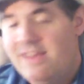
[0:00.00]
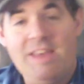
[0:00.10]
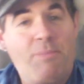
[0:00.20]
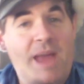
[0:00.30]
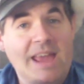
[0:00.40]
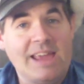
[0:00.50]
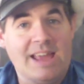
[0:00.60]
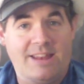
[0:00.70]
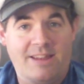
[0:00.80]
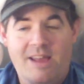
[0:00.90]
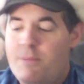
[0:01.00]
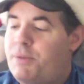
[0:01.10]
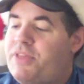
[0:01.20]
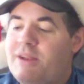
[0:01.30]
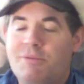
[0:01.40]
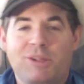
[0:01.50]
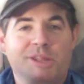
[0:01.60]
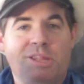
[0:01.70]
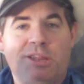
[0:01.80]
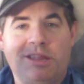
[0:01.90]
they peg in, but they don't
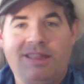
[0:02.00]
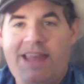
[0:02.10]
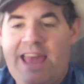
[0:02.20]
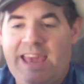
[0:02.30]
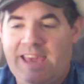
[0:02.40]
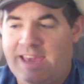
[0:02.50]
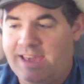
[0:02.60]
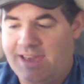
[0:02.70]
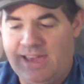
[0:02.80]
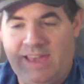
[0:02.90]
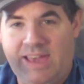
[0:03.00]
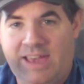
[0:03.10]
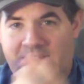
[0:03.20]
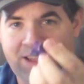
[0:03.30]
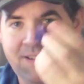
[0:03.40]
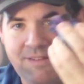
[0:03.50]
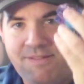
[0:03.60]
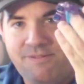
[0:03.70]
stay in